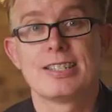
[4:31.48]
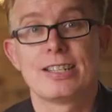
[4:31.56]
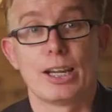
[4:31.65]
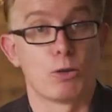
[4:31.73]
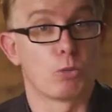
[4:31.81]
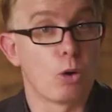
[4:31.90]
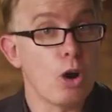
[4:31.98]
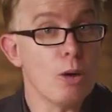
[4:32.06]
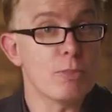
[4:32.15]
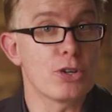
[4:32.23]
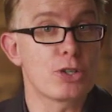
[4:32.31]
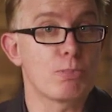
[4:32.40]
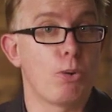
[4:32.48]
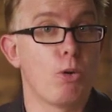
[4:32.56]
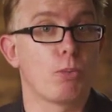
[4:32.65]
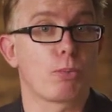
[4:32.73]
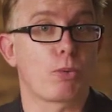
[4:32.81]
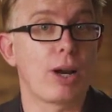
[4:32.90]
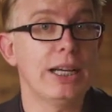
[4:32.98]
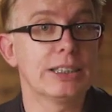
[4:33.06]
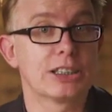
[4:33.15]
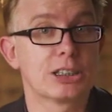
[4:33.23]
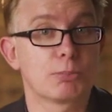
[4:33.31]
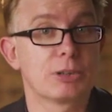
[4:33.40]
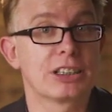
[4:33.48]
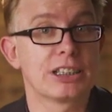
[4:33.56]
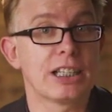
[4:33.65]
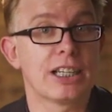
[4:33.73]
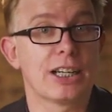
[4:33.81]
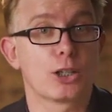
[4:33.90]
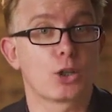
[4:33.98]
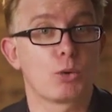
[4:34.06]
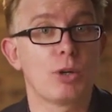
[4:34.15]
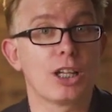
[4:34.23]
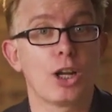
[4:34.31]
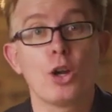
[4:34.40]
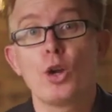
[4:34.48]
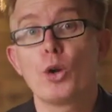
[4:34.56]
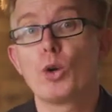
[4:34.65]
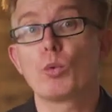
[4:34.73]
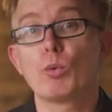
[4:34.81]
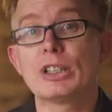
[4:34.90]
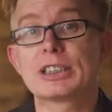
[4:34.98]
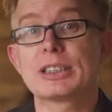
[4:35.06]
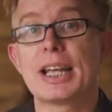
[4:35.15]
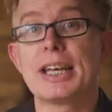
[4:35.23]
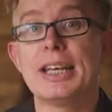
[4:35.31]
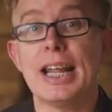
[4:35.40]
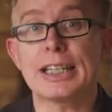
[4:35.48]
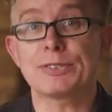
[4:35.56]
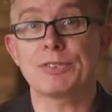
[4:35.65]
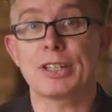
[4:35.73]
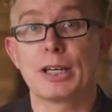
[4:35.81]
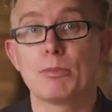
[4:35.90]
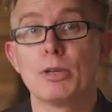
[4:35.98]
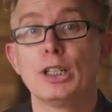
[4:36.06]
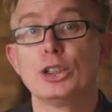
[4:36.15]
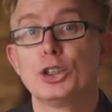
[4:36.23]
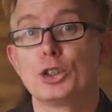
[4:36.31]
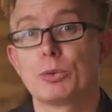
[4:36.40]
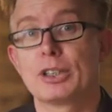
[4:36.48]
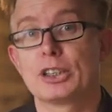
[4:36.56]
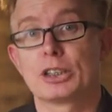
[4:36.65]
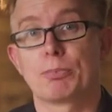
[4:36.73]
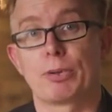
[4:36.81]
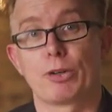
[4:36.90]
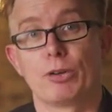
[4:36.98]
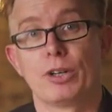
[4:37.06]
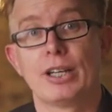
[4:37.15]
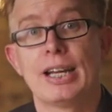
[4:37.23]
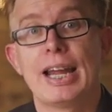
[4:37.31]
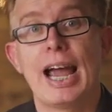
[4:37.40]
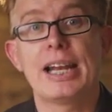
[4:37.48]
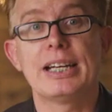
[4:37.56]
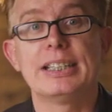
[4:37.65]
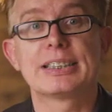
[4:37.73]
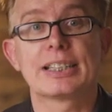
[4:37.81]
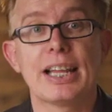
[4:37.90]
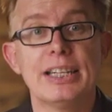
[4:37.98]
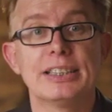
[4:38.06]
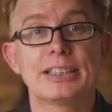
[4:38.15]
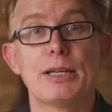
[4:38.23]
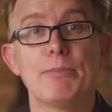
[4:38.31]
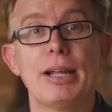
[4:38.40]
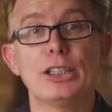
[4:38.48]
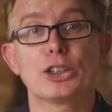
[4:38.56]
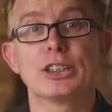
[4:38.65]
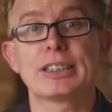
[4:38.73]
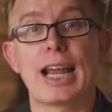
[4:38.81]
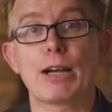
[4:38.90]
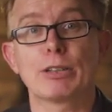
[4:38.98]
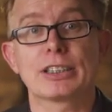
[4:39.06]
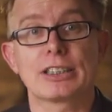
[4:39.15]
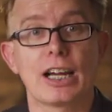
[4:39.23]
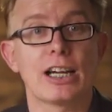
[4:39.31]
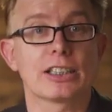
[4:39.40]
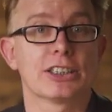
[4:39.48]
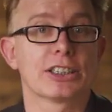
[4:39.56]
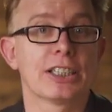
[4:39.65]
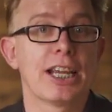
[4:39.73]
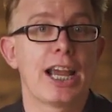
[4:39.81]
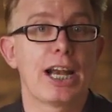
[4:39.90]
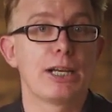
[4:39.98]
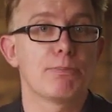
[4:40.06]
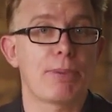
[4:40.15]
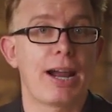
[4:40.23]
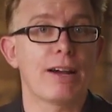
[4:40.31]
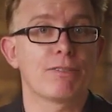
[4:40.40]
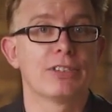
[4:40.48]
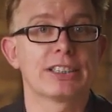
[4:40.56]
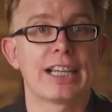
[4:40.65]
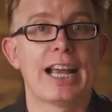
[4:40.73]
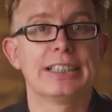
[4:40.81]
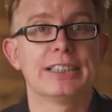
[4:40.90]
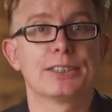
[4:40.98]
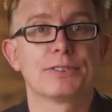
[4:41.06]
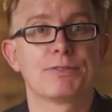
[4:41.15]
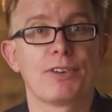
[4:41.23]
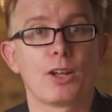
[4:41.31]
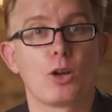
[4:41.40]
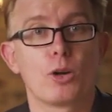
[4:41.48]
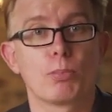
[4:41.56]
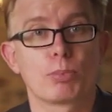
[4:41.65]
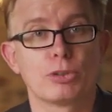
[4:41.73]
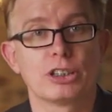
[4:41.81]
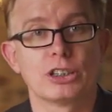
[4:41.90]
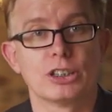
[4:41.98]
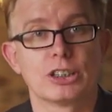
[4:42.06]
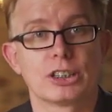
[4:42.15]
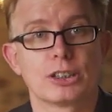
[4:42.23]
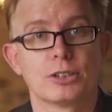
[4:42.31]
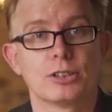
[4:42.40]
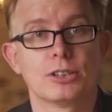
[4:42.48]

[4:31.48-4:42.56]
In Romans, Paul praises Priscilla and Aquila, who risked their necks for him during this period. And in his letters, he mentions Aristarchus and Epaphras as his fellow prisoners.